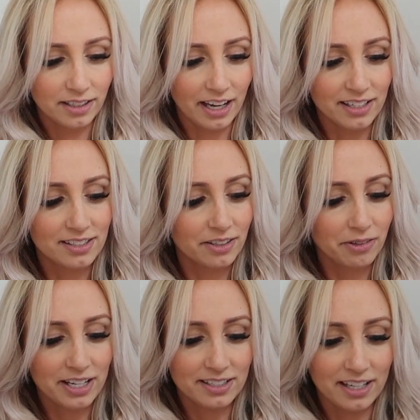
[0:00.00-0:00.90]
Yeah, it's the
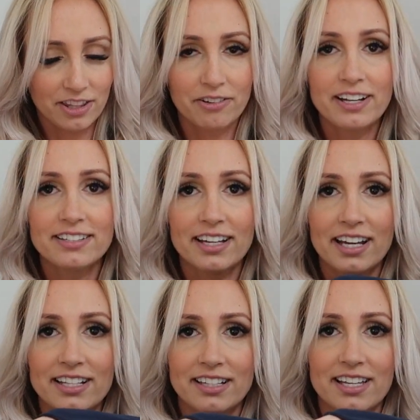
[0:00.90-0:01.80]
right side. The right side
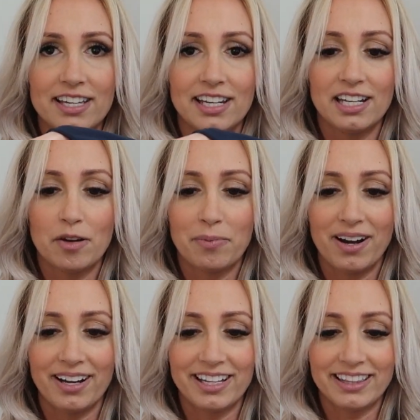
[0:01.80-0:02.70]
has a hidden
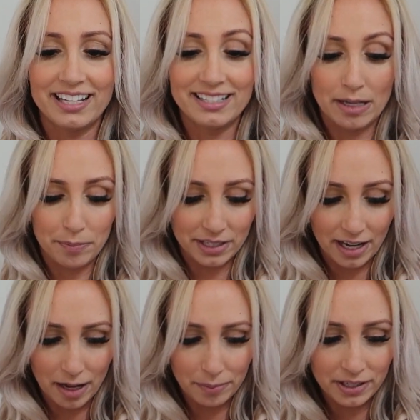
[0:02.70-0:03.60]
pocket that zips
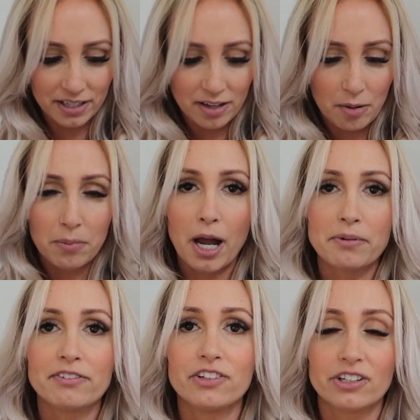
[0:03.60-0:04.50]
up,
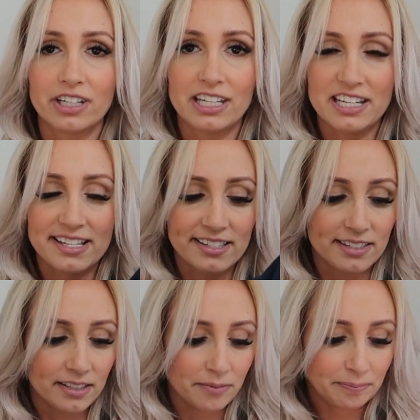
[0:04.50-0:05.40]
probably for your keys.
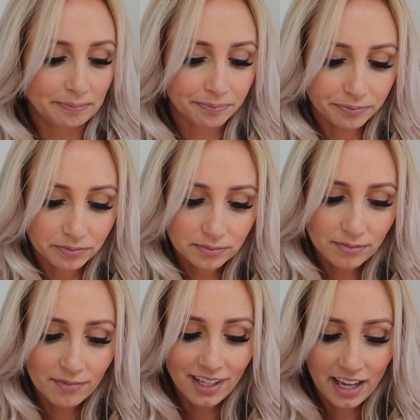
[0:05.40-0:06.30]

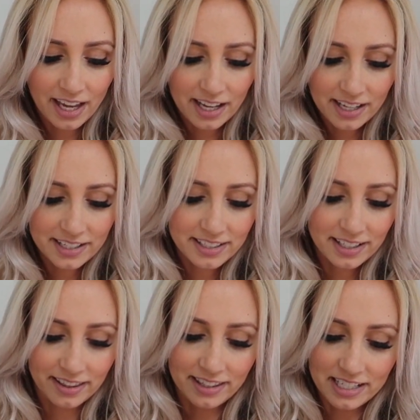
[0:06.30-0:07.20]
And
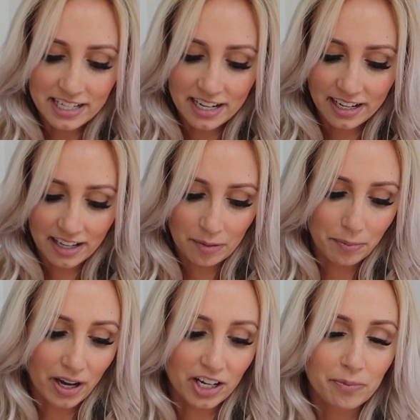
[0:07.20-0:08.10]
the
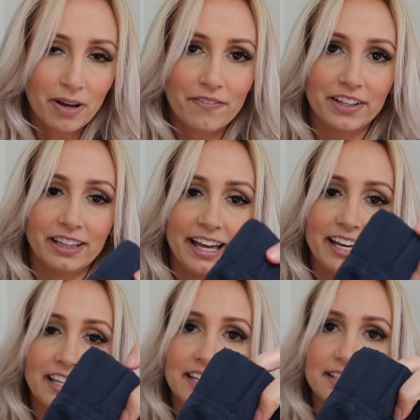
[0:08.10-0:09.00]
bottom of the
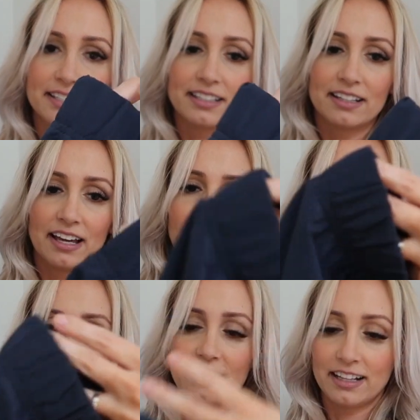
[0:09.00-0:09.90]
leg is
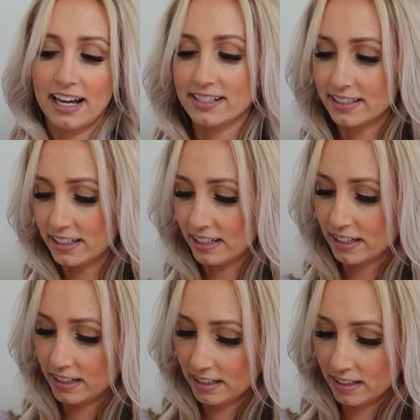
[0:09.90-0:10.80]
has an elastic